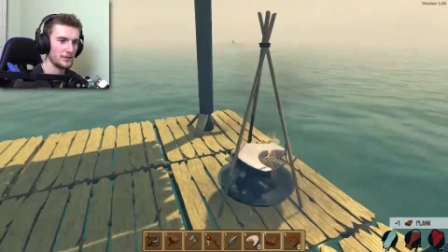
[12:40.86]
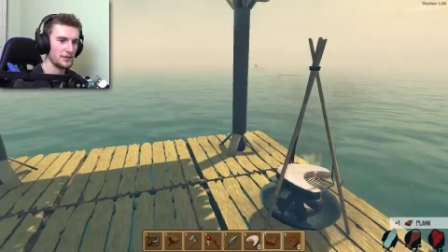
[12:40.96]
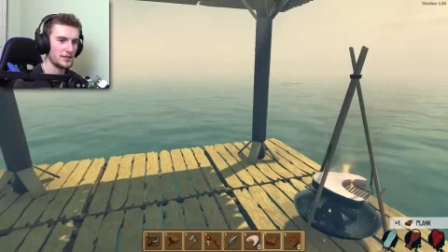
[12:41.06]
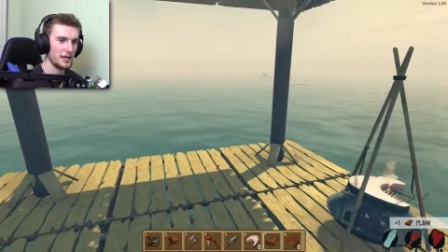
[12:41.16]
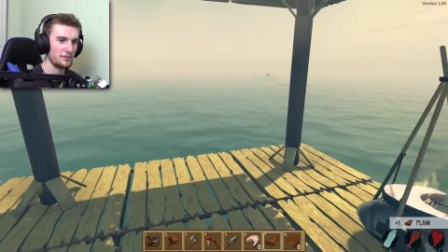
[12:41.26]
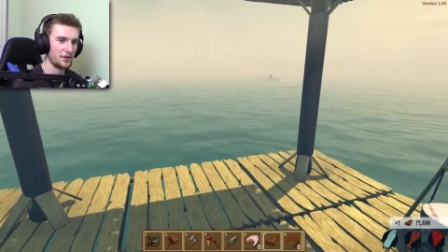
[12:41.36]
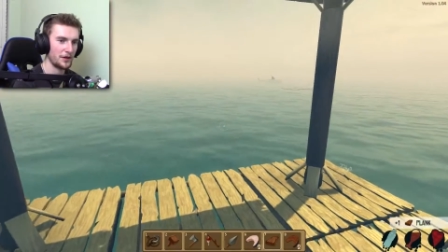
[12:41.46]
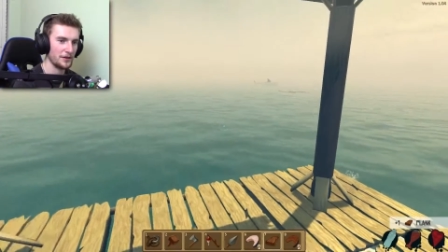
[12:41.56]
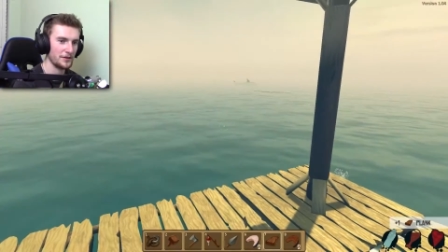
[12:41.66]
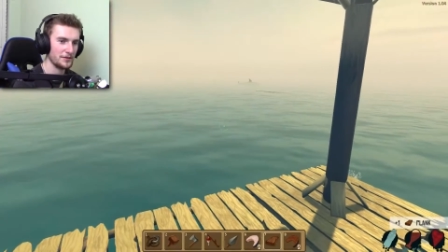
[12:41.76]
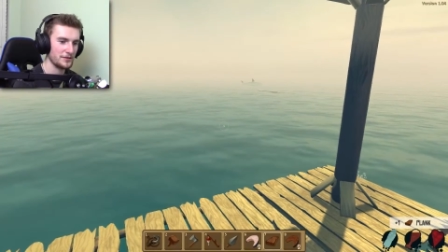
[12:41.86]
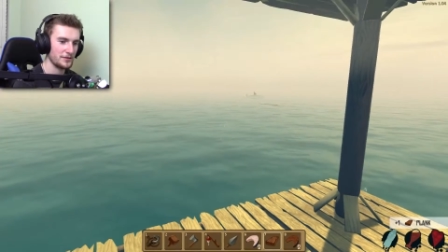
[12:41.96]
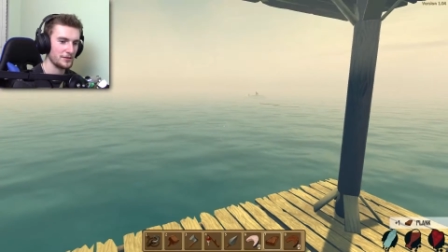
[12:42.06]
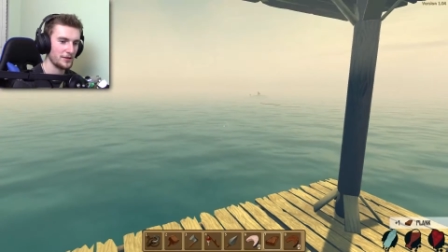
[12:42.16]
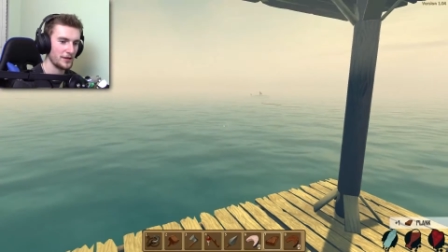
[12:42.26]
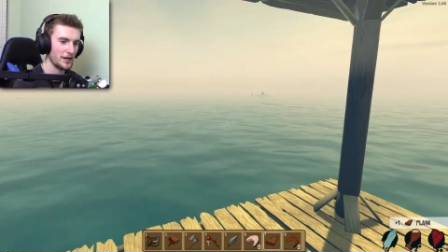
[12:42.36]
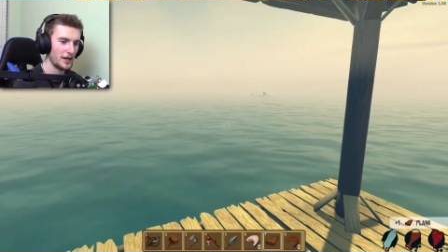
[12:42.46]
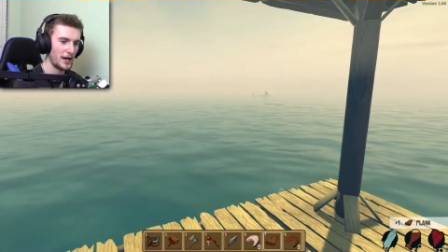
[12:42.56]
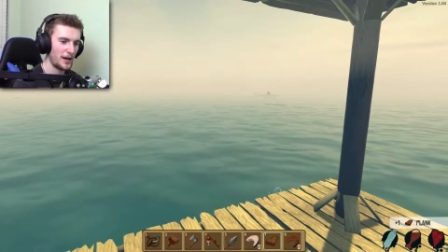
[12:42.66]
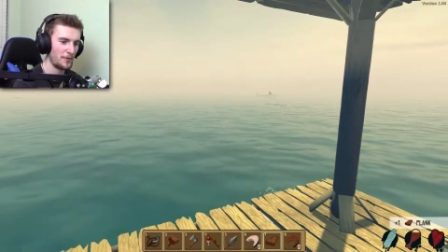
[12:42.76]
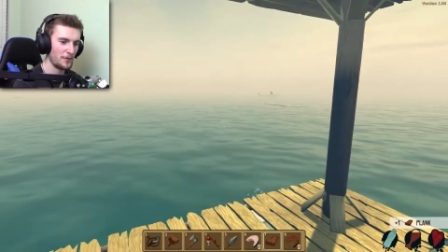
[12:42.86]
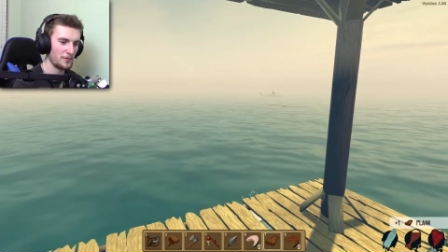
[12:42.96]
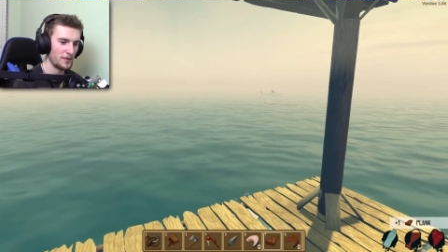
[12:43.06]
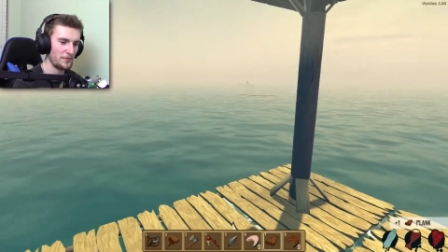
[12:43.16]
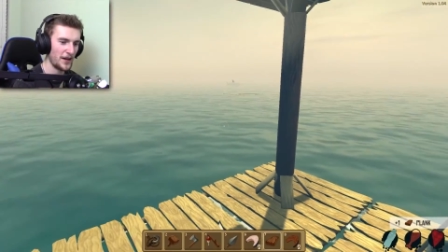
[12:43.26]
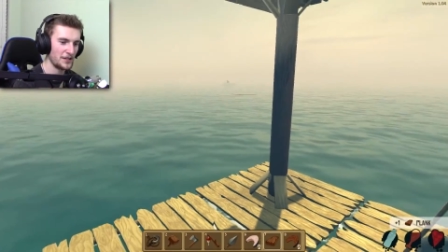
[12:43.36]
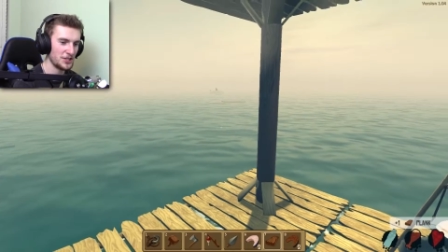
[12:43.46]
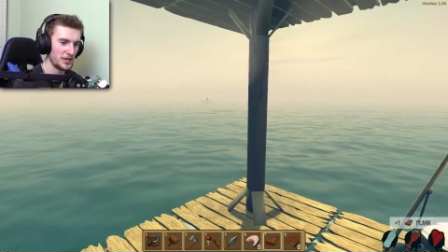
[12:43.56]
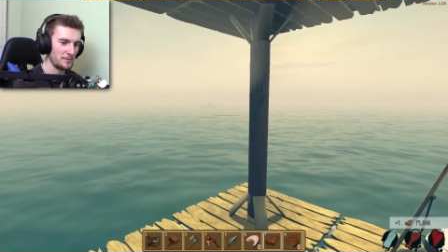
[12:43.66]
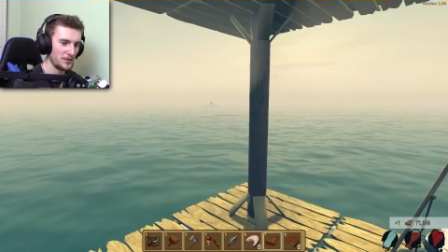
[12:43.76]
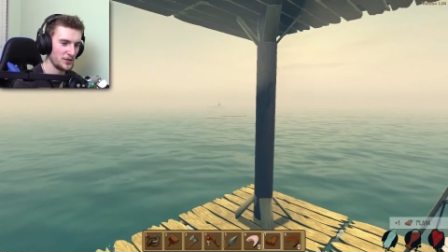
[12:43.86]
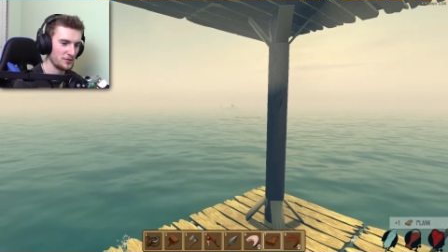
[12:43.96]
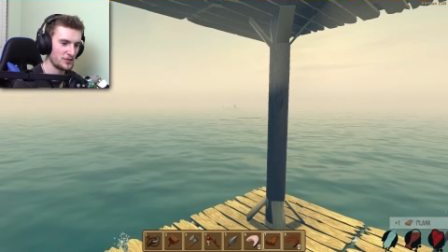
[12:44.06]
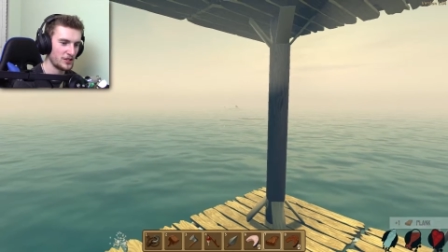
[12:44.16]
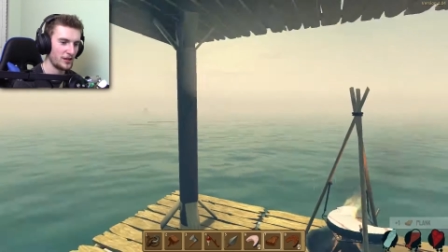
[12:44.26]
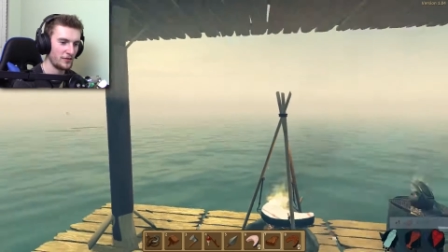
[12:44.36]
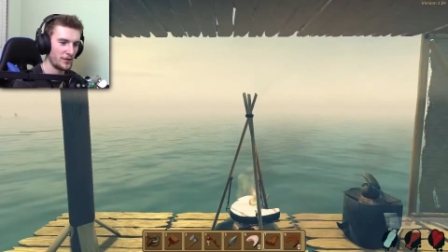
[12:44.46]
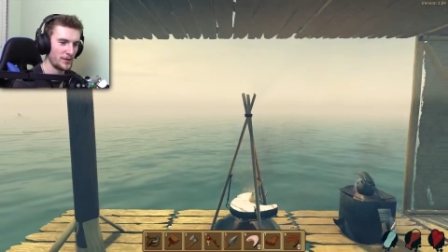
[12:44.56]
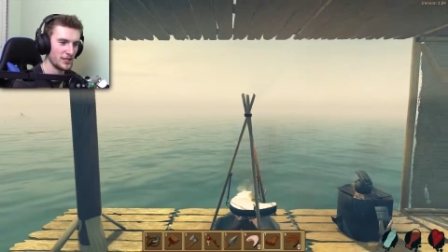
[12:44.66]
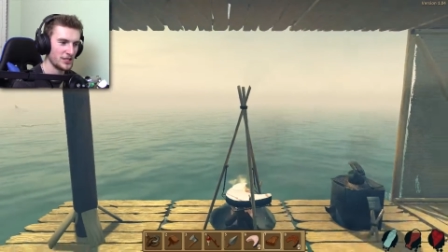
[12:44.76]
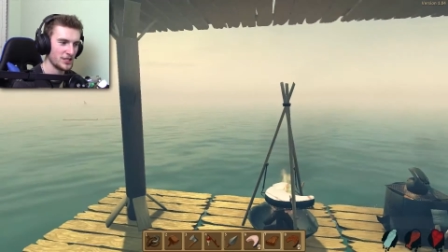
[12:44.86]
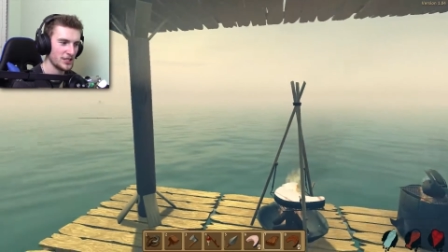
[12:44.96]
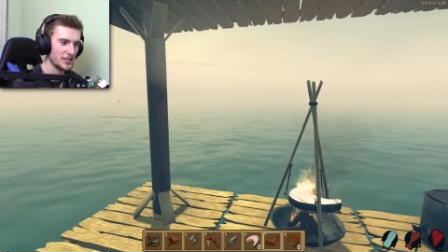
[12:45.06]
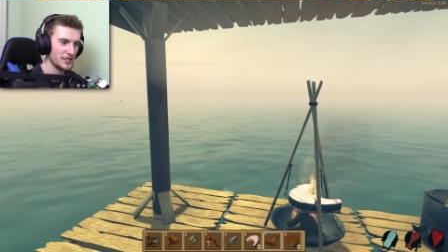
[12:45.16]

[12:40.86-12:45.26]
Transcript: of his dead brother, so he's going, I will avenge him, you son of a bitch!